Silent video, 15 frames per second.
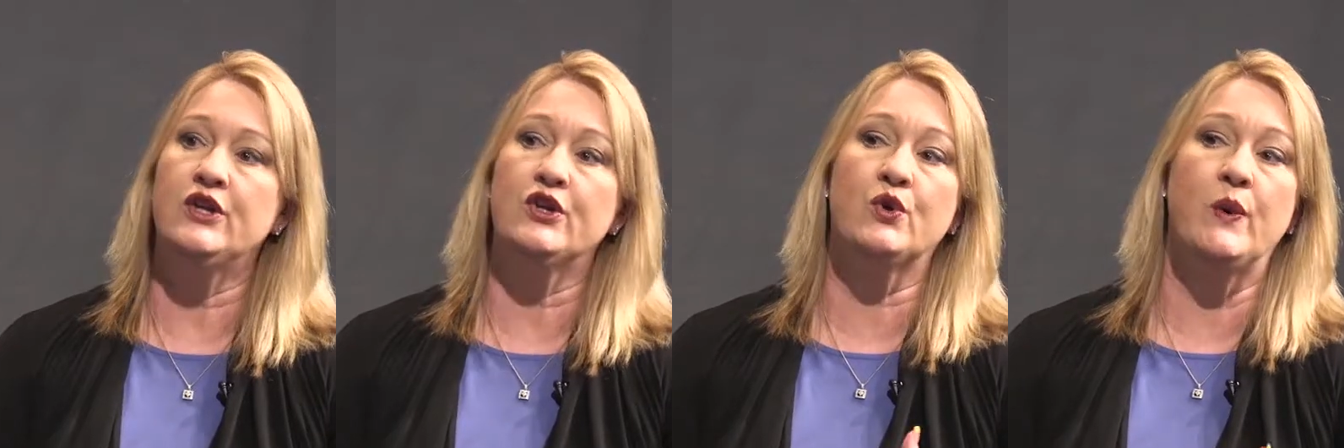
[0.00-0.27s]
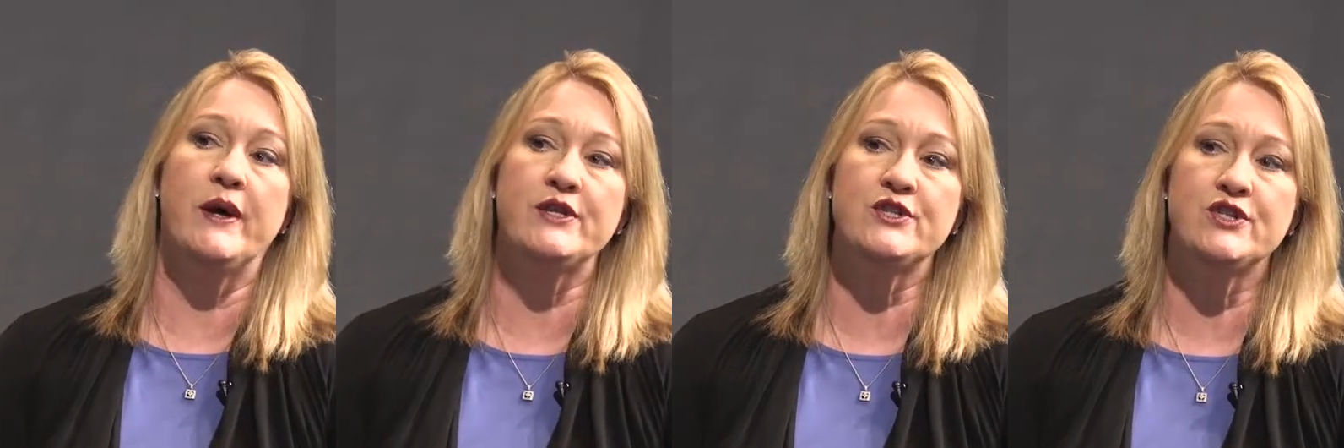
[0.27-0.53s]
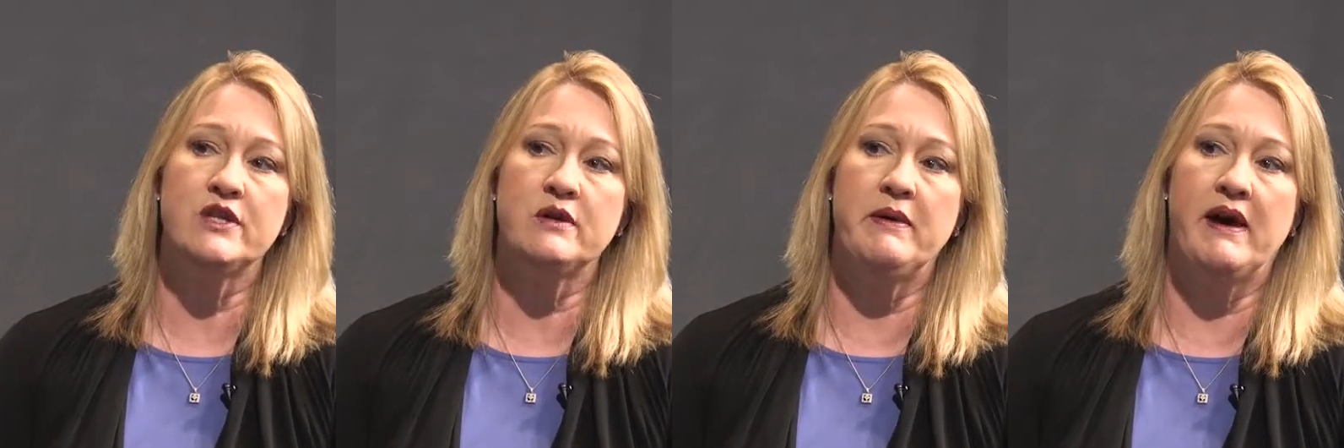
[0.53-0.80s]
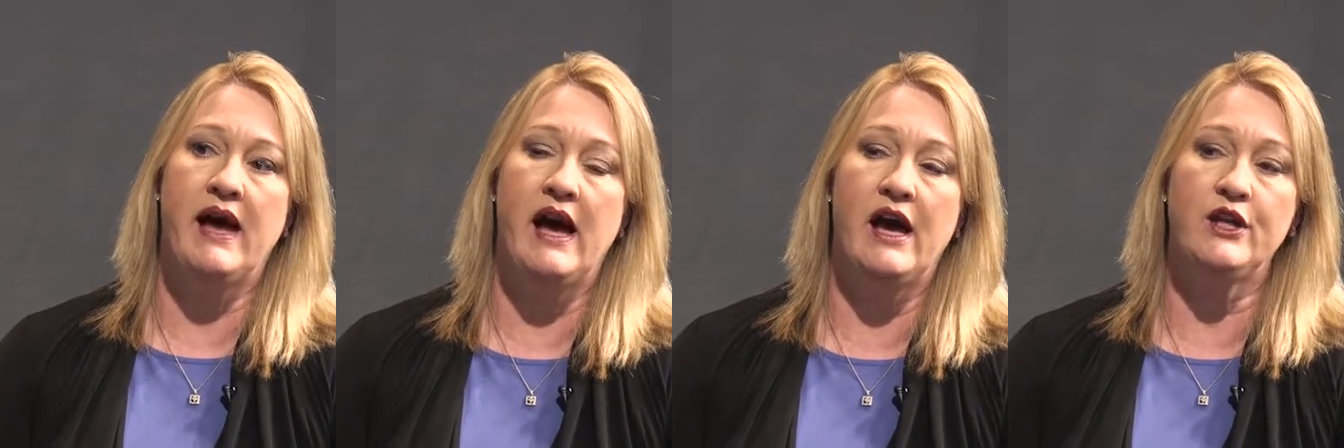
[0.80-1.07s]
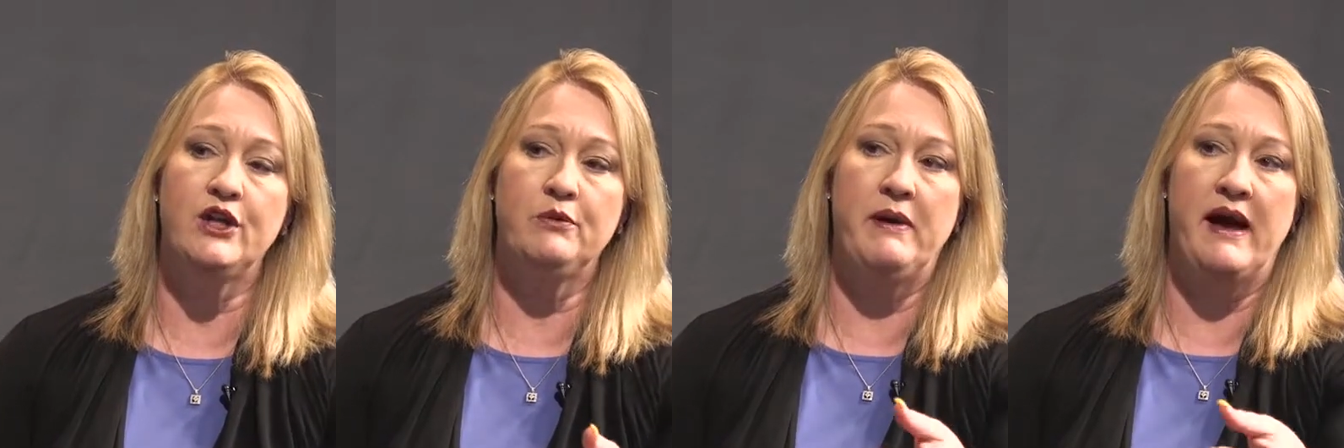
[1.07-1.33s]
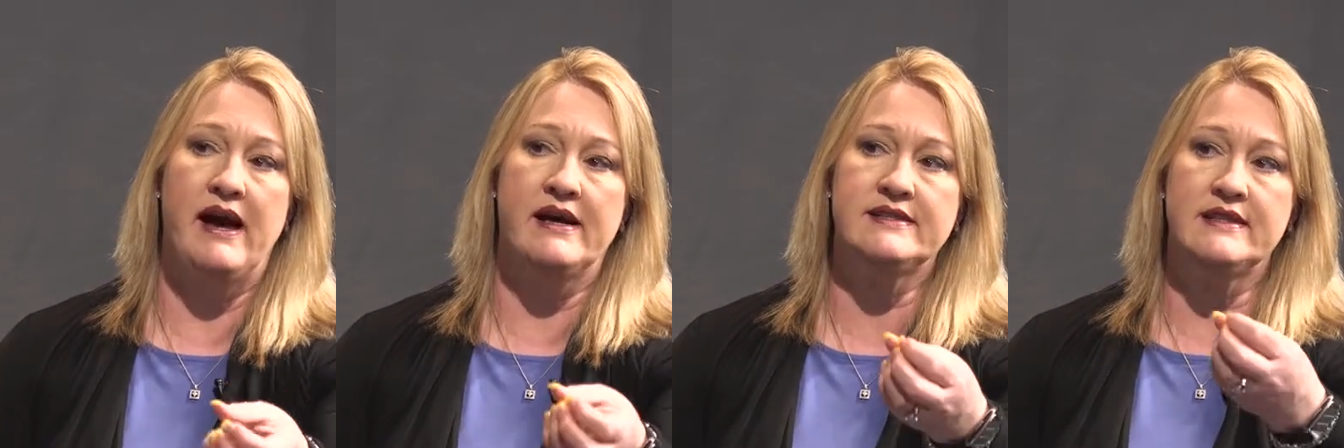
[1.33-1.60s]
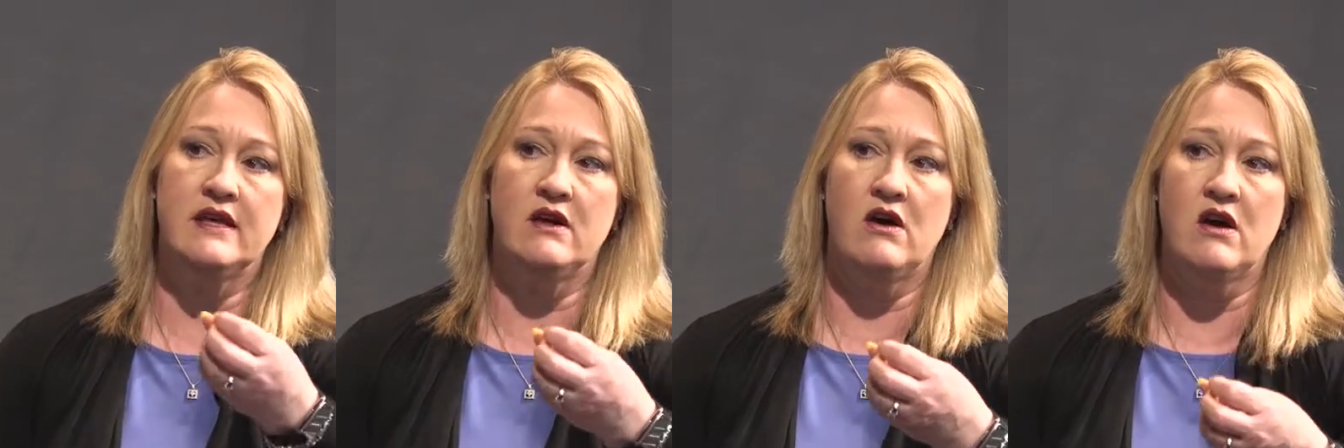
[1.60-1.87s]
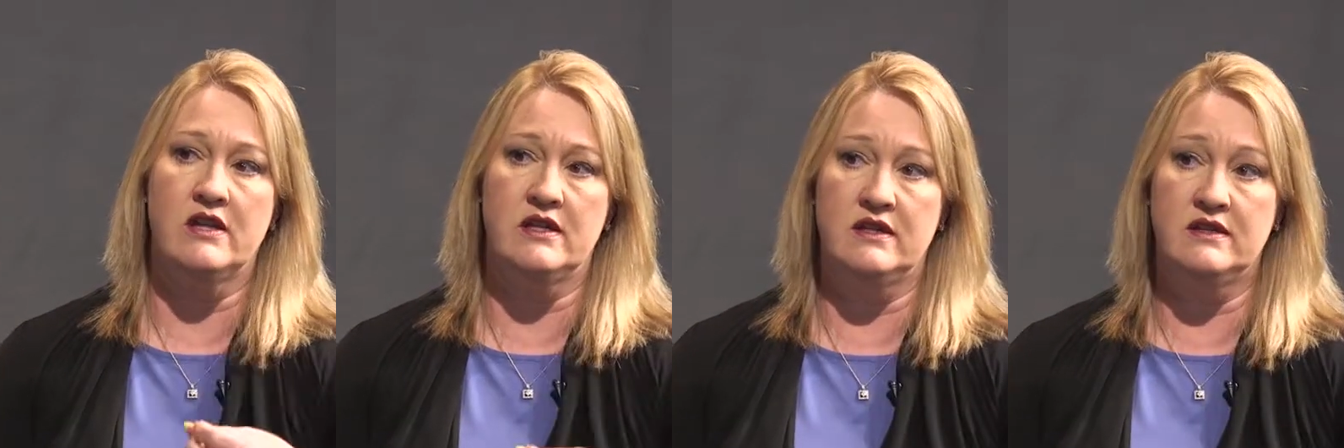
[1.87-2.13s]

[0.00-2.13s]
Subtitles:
your question about how do you pass that on?